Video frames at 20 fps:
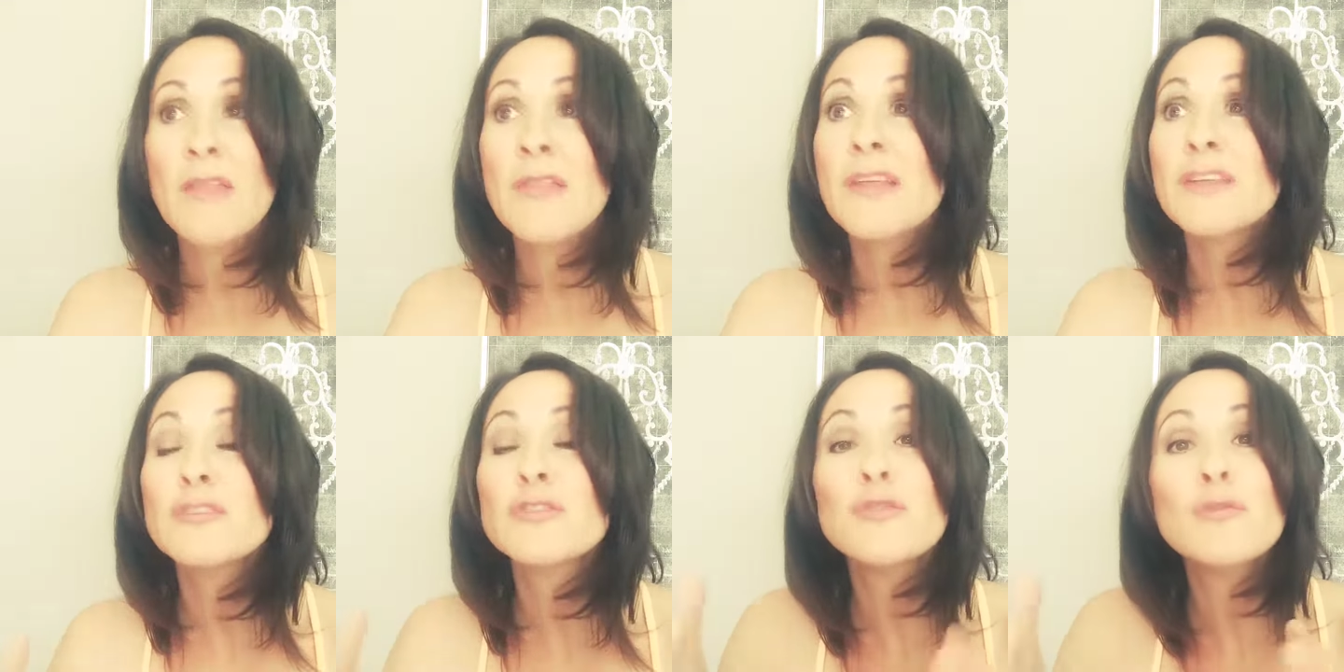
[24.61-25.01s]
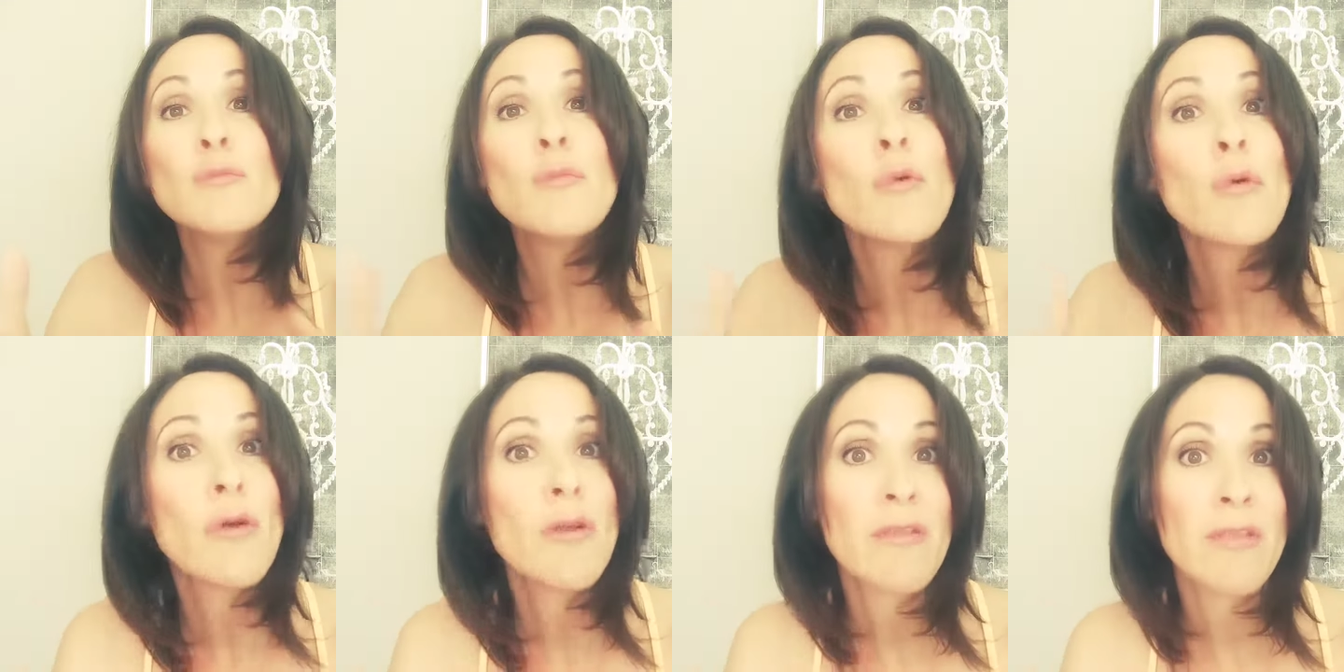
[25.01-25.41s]
Then do
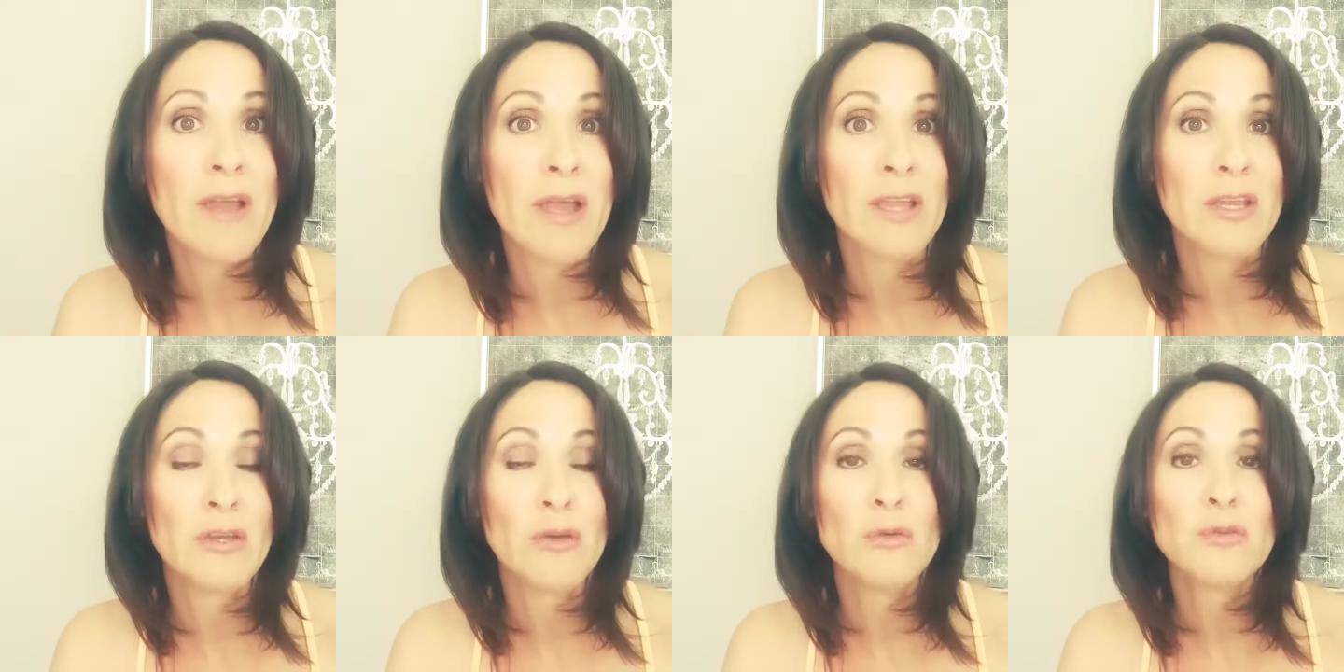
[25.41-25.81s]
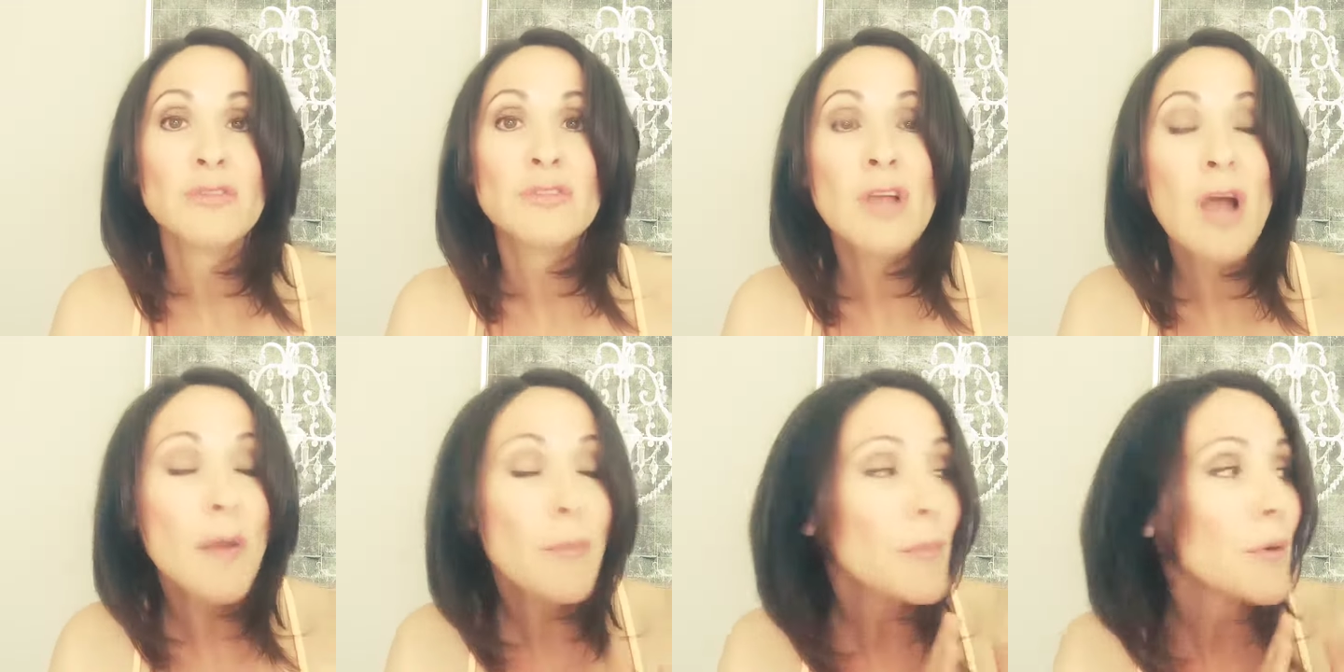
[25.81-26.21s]
more of that. You know,
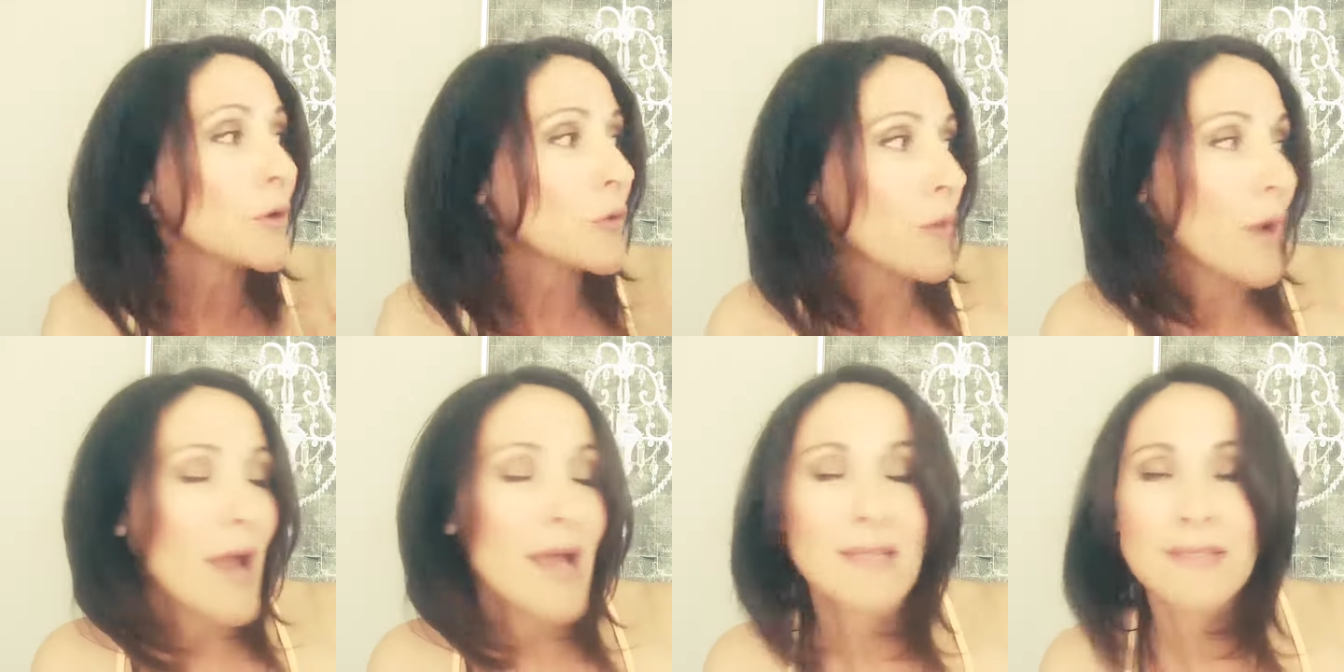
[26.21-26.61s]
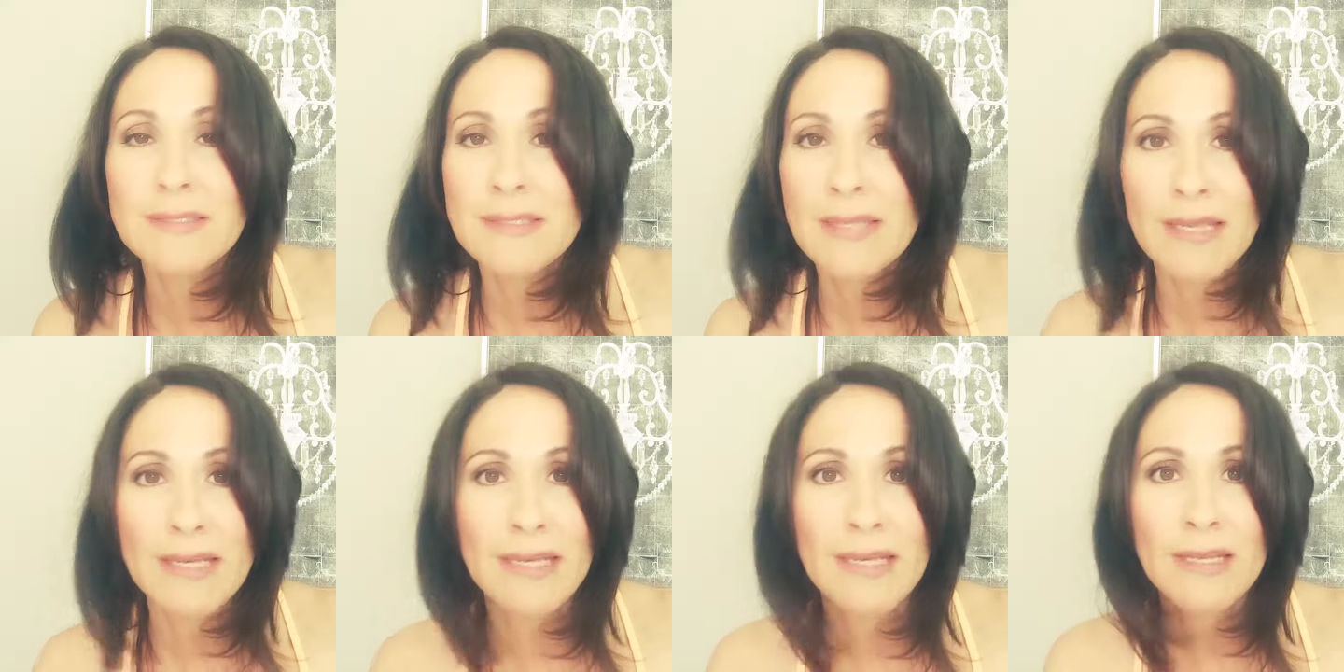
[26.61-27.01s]
stop
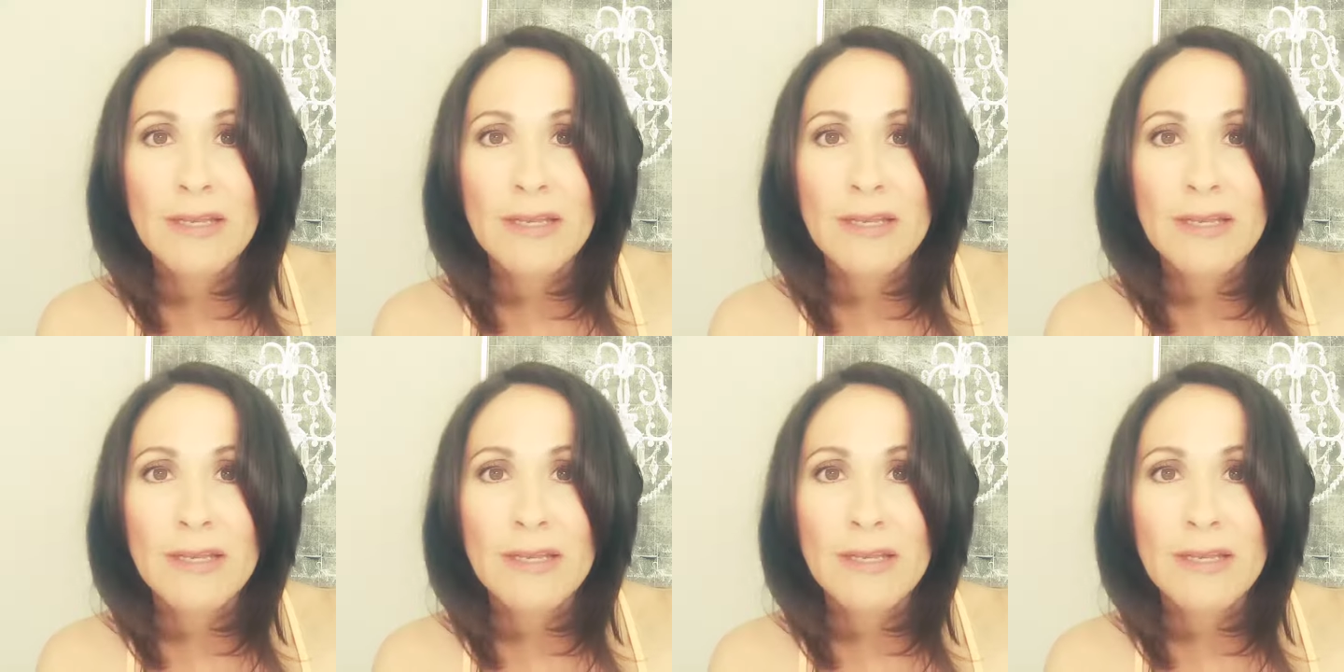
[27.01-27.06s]
procrastinating,